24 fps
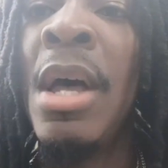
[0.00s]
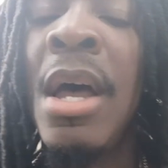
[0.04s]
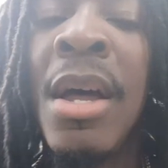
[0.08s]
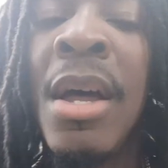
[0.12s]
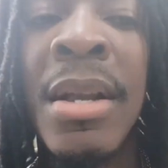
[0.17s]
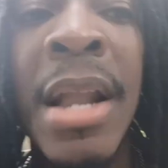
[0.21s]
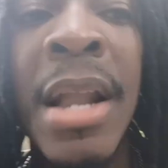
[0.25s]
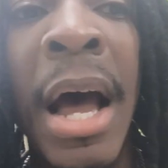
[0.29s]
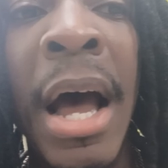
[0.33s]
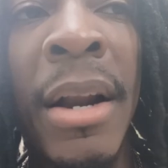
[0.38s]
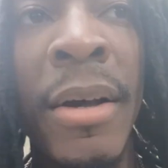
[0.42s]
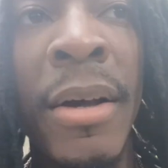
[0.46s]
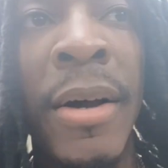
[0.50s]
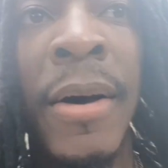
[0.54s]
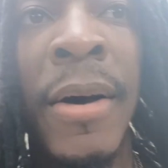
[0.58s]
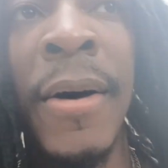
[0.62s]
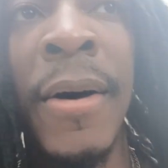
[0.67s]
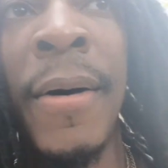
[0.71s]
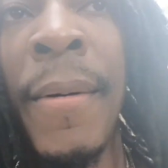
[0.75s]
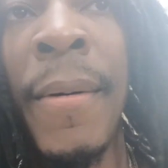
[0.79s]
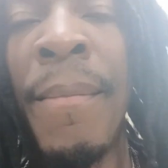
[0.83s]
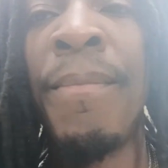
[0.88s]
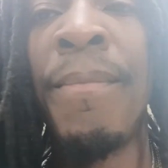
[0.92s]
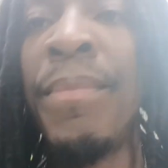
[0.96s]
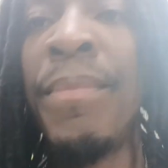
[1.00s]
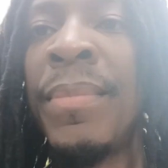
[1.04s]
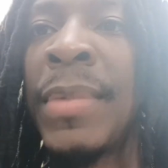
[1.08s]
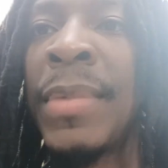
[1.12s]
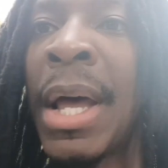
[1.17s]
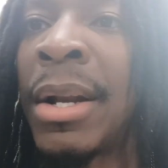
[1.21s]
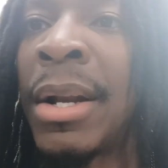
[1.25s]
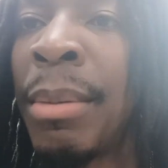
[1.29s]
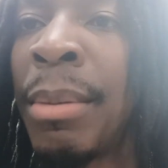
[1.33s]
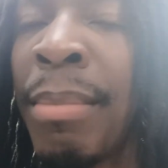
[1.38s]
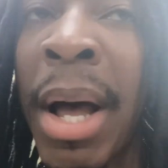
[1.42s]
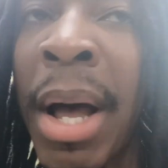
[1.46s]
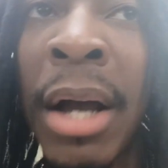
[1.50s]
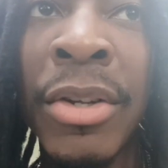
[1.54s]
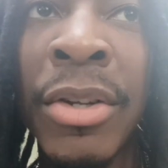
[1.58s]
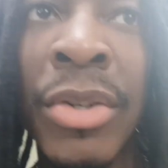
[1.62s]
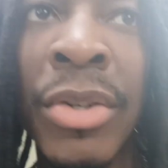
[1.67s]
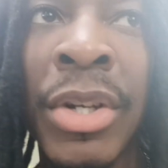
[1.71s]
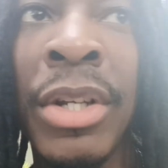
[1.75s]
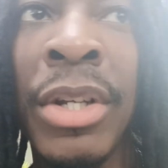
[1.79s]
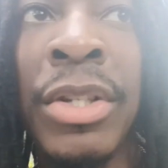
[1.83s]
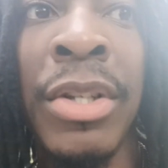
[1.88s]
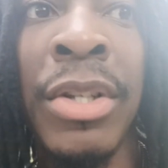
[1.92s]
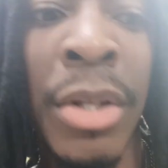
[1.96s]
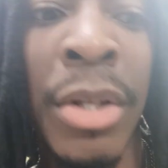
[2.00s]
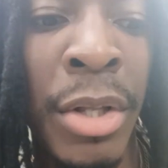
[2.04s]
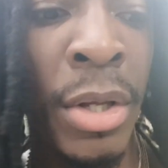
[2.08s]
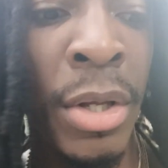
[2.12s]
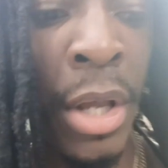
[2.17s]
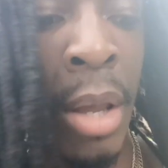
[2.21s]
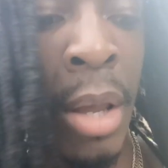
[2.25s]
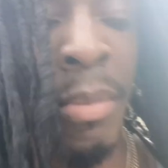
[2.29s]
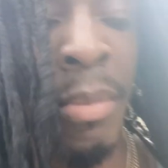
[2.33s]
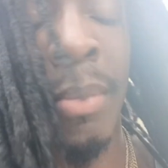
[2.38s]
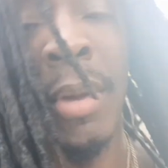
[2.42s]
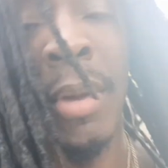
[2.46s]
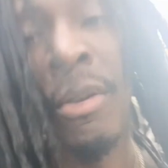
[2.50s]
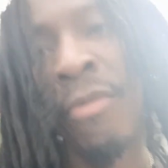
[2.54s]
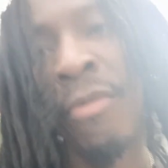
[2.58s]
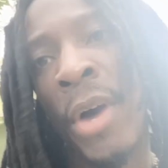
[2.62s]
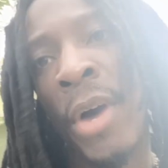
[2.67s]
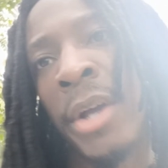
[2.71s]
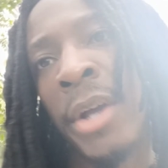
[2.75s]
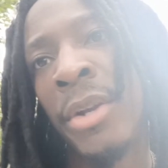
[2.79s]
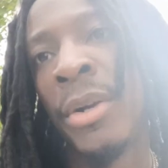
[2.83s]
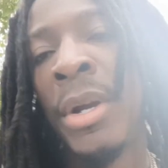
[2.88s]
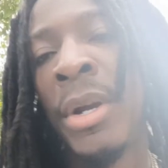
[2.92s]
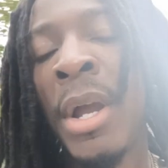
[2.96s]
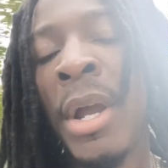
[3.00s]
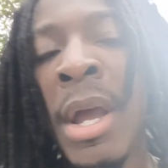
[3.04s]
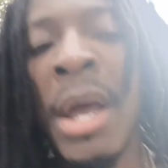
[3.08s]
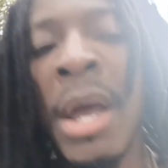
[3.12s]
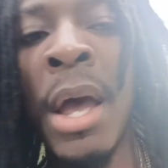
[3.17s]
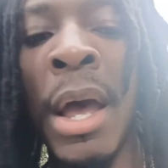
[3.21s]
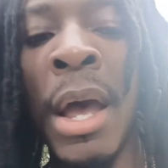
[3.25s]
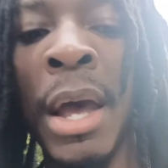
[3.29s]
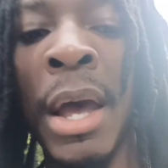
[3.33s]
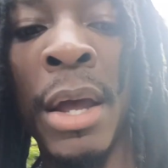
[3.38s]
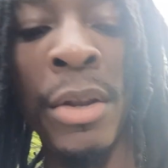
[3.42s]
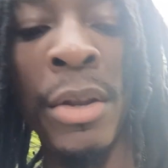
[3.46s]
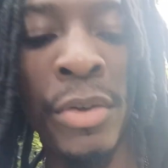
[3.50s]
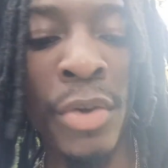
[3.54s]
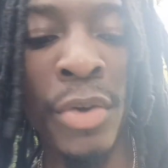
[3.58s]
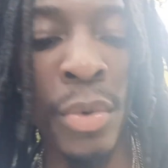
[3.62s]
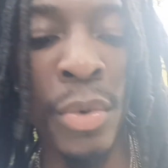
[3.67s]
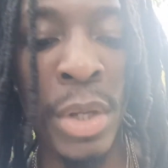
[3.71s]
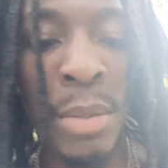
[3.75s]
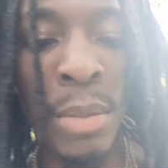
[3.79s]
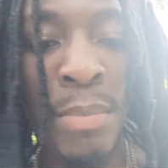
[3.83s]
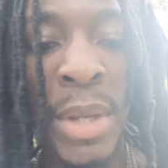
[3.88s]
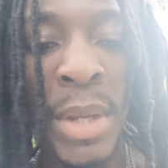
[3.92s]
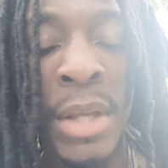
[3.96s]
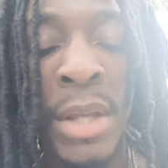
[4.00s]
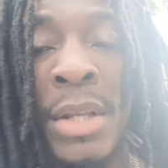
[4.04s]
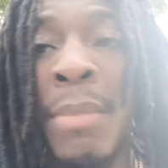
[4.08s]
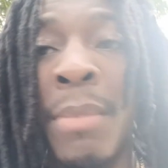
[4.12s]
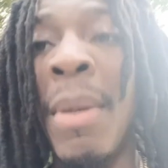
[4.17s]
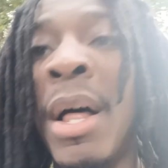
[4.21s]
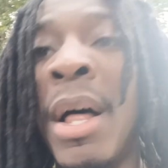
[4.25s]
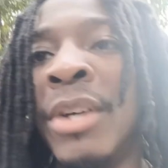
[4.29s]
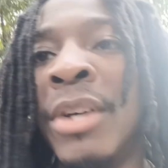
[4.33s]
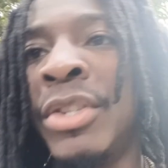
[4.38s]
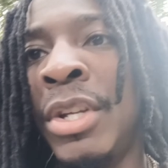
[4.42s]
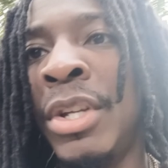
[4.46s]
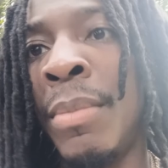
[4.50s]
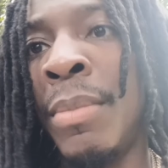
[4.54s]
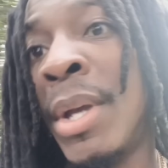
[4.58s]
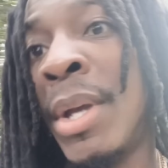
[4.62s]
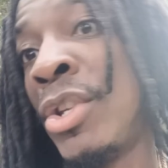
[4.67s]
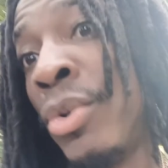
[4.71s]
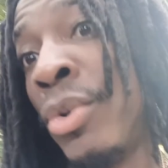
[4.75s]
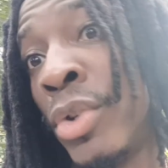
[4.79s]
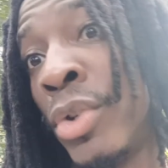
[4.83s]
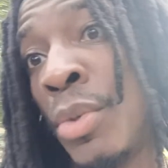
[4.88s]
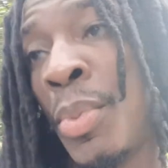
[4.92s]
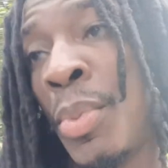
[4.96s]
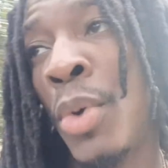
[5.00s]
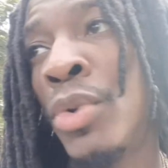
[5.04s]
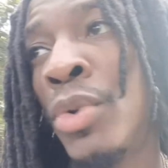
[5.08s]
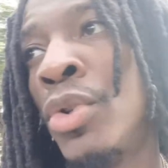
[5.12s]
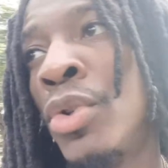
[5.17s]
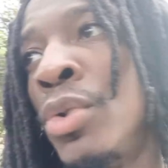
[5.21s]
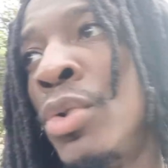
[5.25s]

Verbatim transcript: not a um, not a boxer. He's still an MMA fighter, and so he he demolished him as he was supposed to.